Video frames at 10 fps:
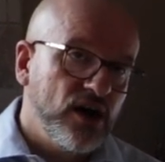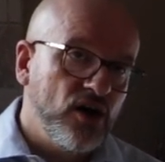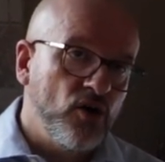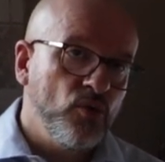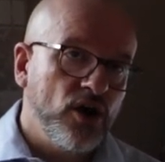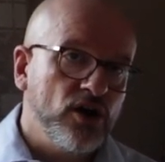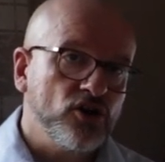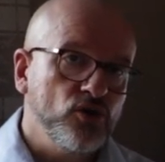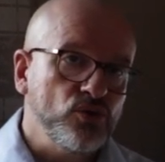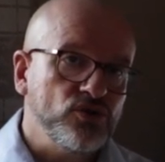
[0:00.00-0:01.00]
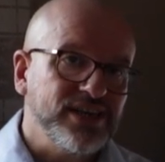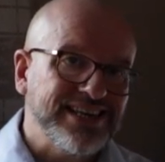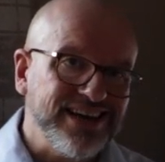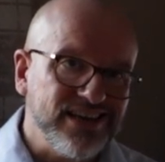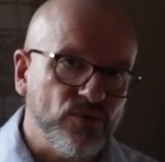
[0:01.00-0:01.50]
are what are called
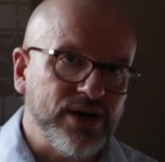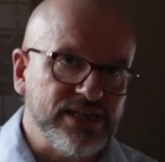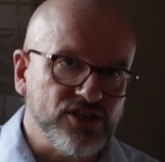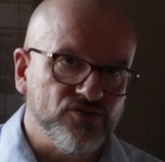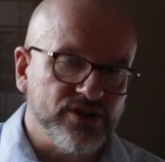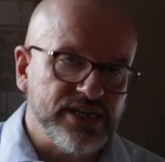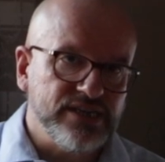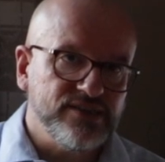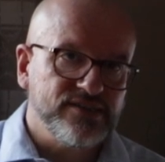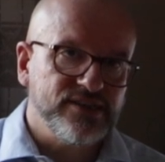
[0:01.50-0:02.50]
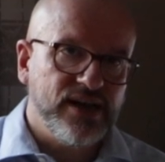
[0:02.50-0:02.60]
gateway degrees